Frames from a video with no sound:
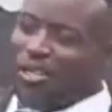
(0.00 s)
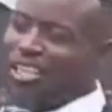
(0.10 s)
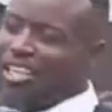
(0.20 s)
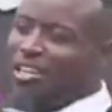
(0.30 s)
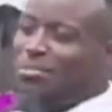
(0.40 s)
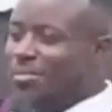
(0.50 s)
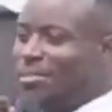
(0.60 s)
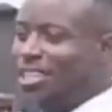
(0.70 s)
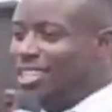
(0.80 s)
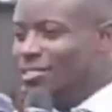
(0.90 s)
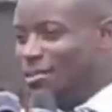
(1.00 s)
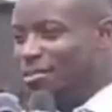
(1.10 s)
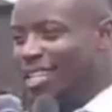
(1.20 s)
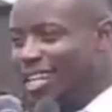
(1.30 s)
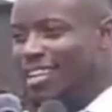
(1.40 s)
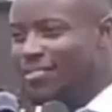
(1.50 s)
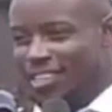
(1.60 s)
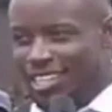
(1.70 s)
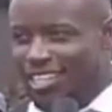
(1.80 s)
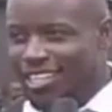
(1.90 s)
picking up some things from my life,
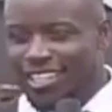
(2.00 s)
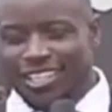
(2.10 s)
yeah?